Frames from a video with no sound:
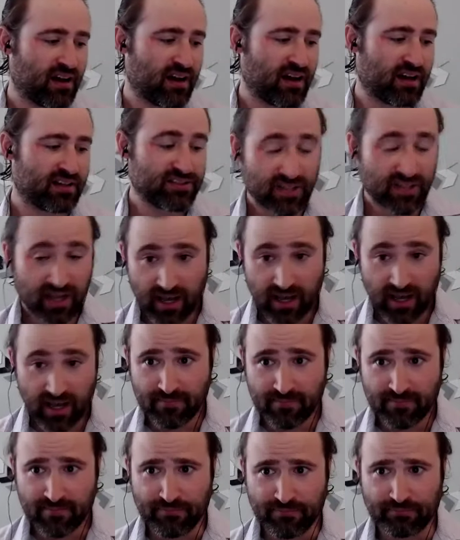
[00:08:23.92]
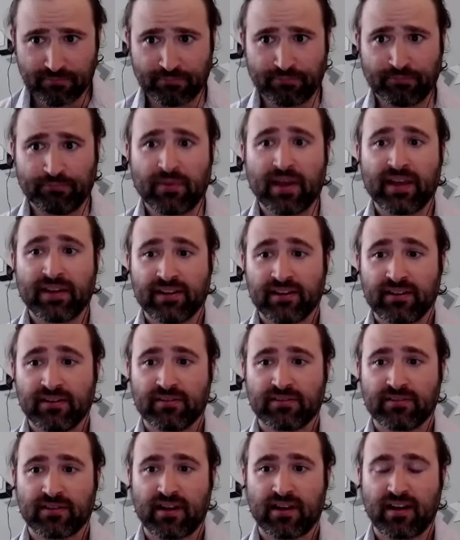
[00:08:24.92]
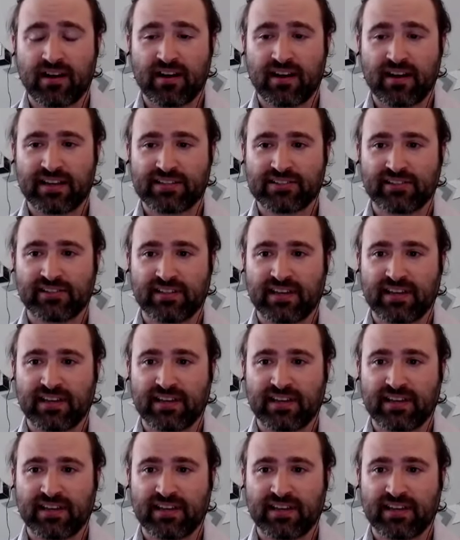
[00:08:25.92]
John Mayer, actually